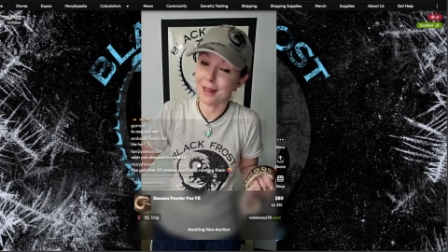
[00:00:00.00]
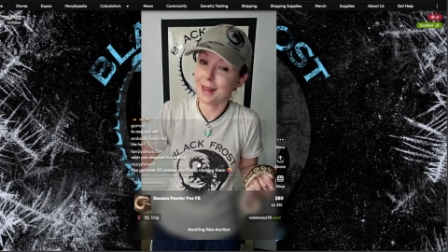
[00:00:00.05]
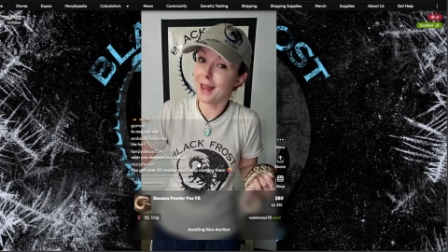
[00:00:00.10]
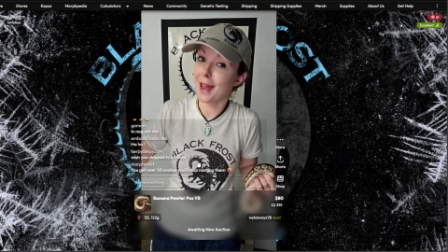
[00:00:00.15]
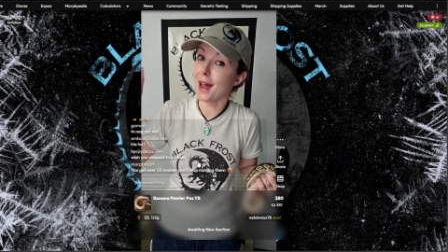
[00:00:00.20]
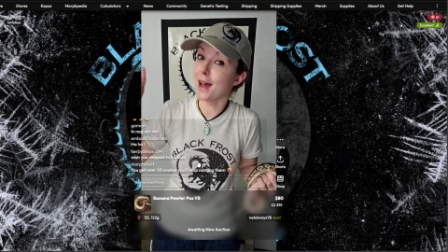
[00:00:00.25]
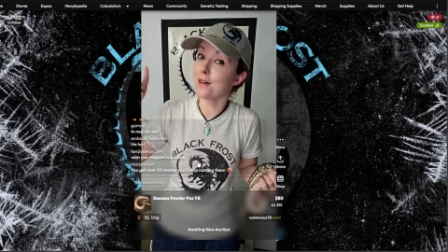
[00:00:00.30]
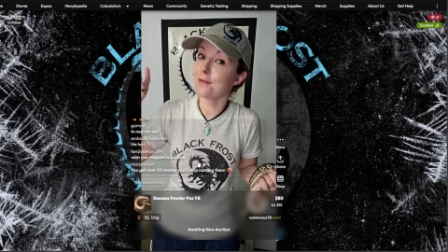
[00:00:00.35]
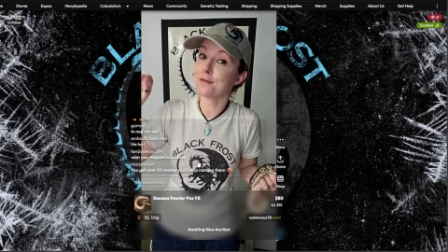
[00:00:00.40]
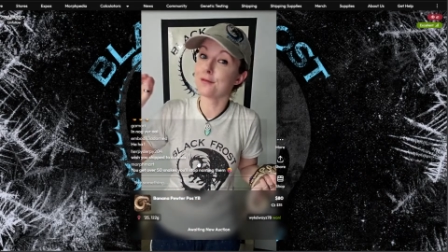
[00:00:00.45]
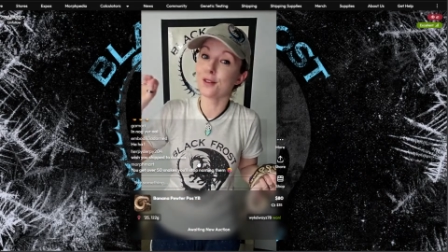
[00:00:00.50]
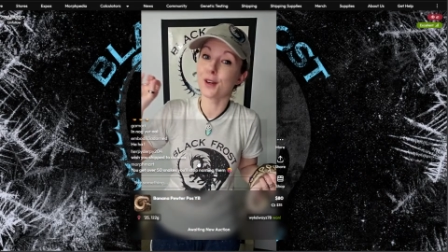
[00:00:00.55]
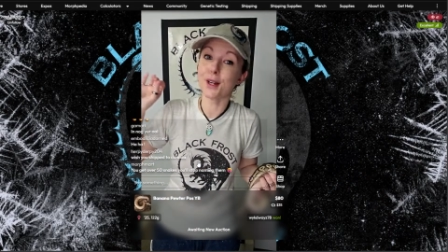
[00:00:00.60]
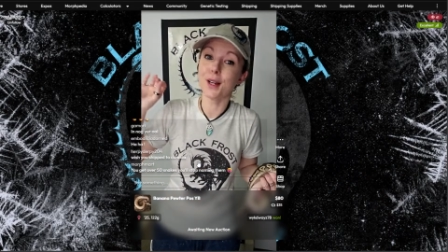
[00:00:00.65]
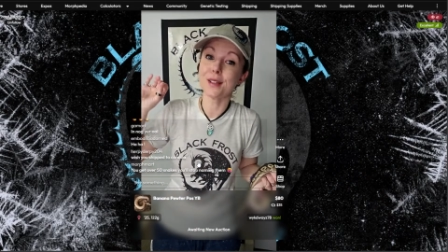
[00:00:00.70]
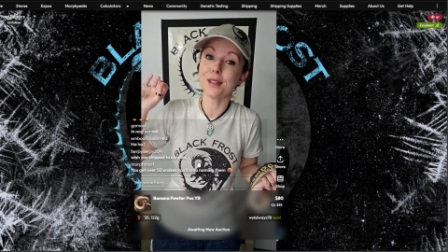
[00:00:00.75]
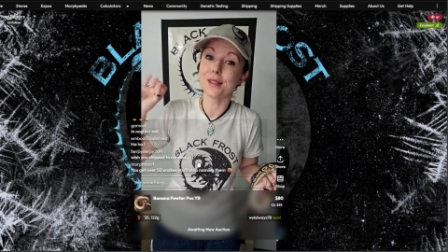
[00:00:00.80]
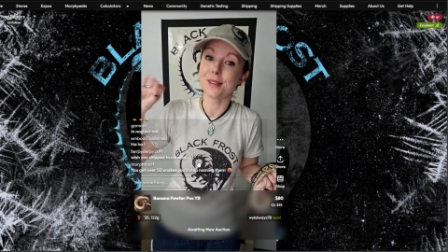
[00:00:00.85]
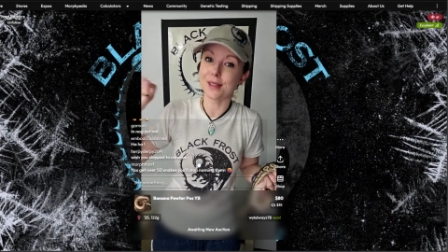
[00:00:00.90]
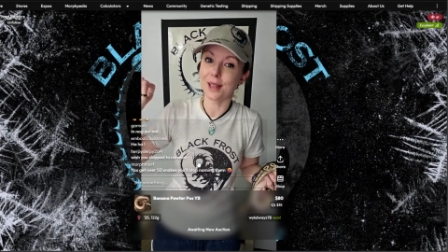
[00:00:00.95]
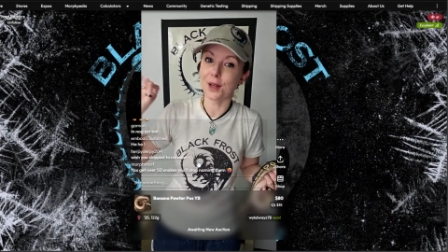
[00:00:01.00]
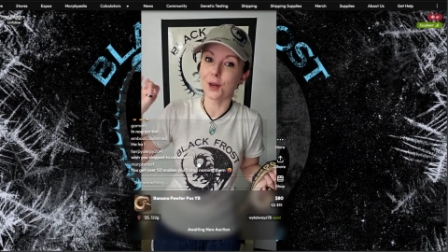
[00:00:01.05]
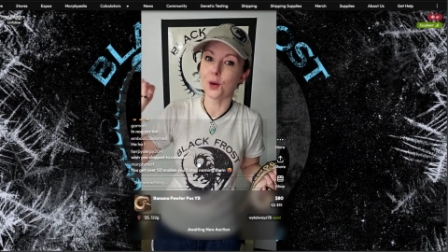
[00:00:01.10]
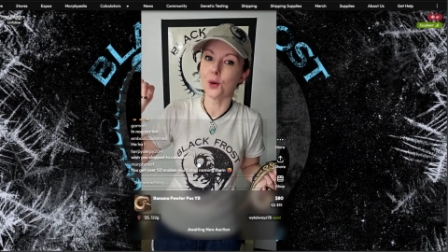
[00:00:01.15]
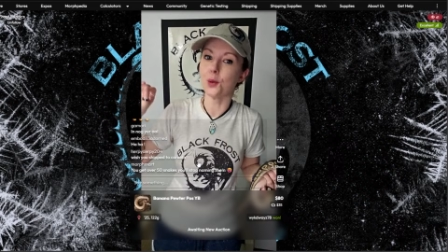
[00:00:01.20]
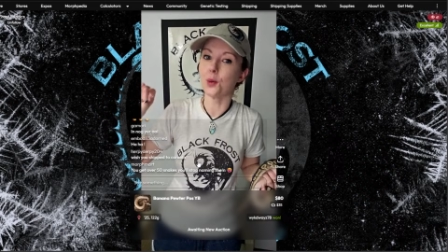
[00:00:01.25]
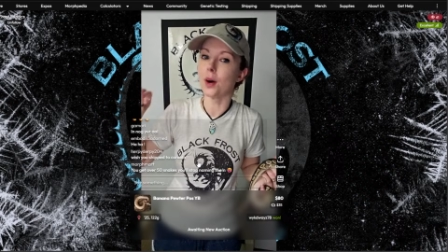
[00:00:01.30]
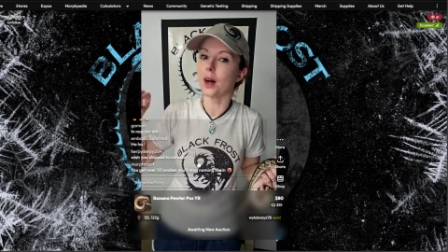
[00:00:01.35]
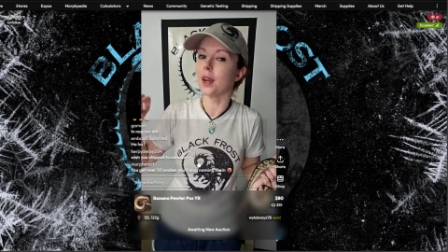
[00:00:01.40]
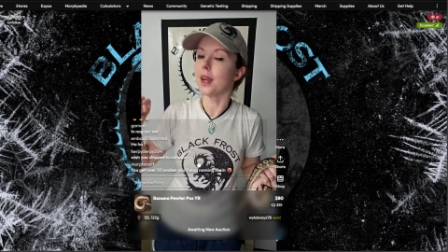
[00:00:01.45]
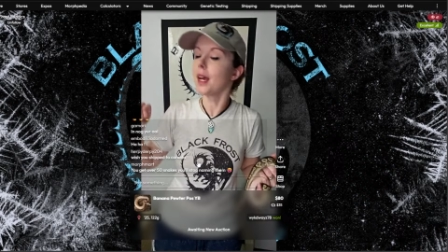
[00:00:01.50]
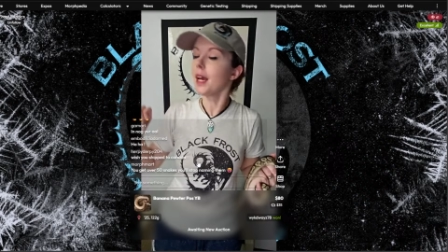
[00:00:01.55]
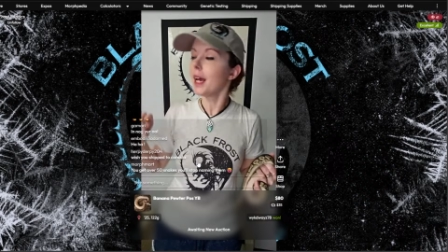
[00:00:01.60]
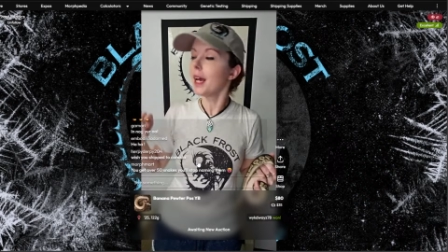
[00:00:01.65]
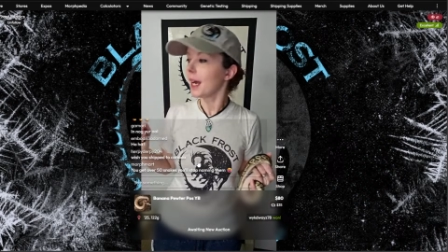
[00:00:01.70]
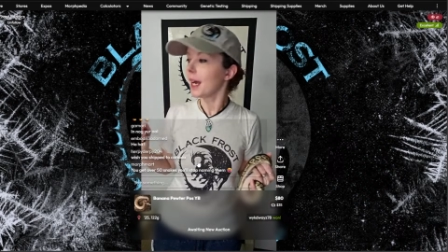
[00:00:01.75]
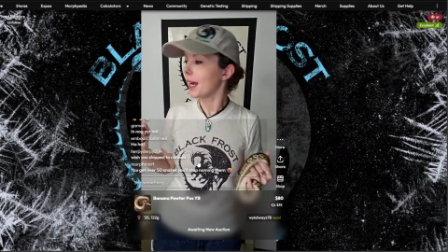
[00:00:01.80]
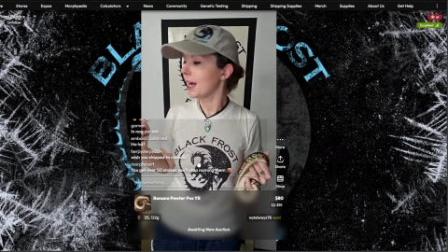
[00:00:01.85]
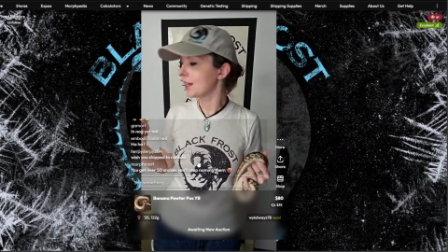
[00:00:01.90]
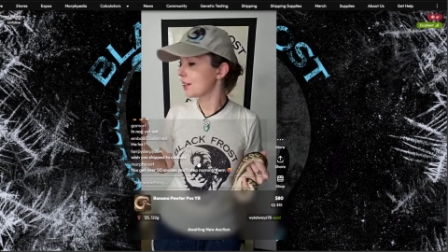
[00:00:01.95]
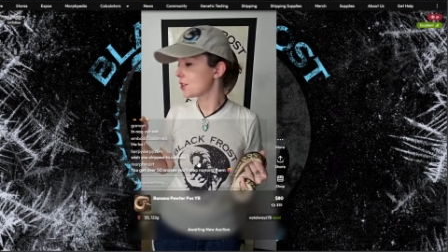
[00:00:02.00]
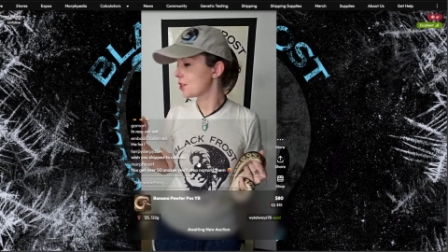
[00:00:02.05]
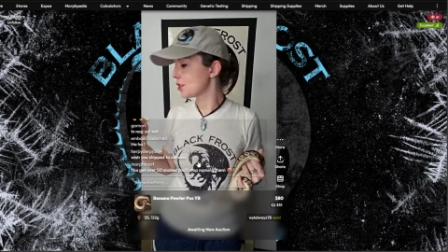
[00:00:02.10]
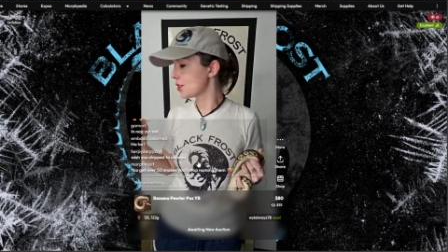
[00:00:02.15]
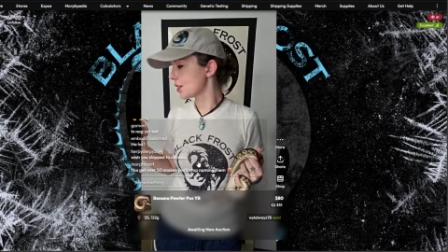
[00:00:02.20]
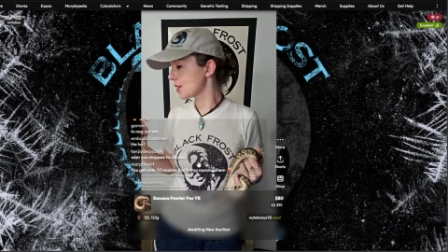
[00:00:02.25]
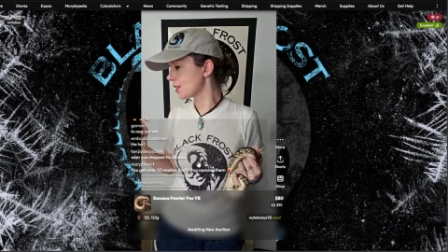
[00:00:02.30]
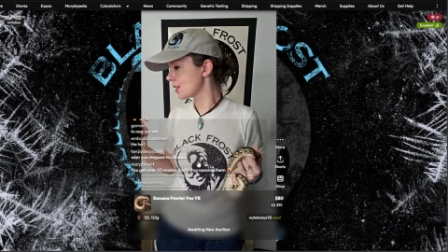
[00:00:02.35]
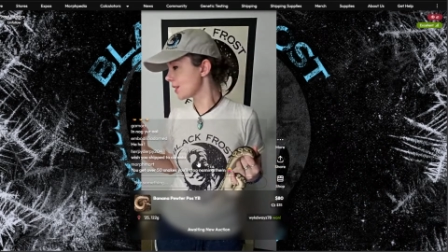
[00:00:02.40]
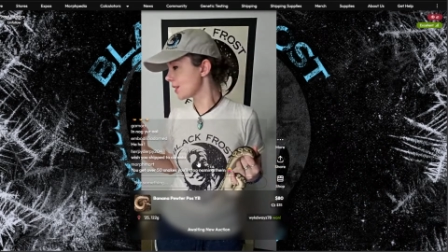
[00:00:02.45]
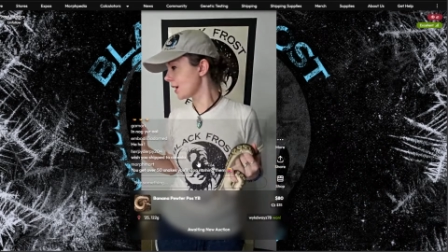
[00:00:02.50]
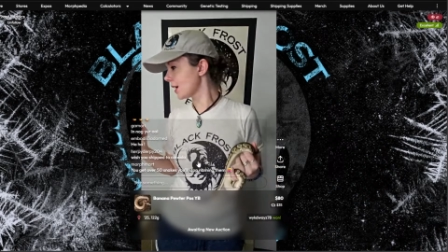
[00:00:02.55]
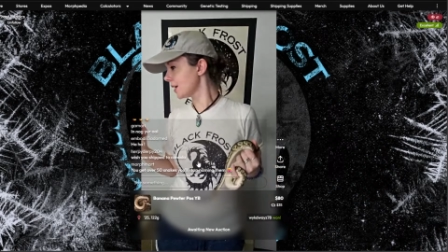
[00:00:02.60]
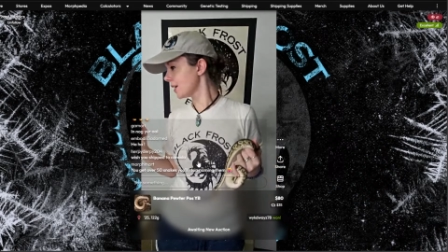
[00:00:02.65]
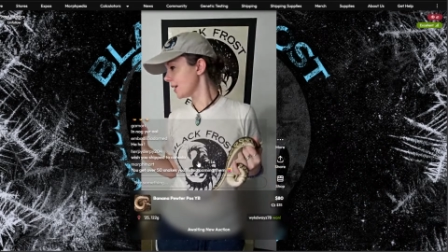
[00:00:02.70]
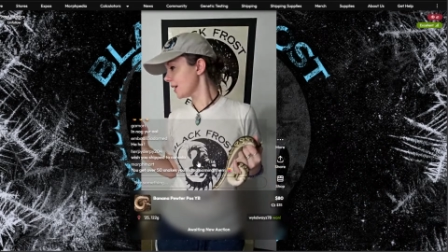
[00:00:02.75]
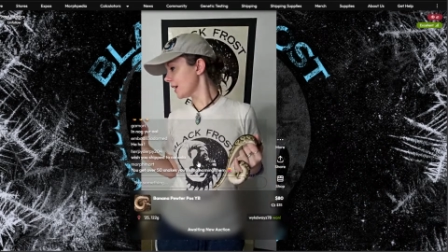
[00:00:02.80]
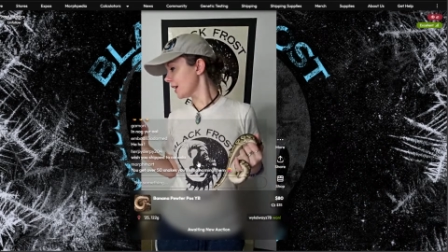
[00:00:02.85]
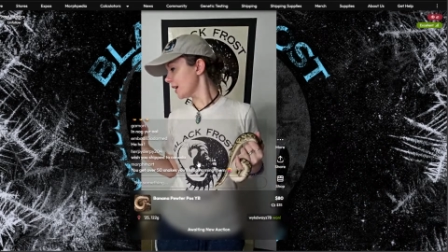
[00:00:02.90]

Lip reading: Every single one. It's just that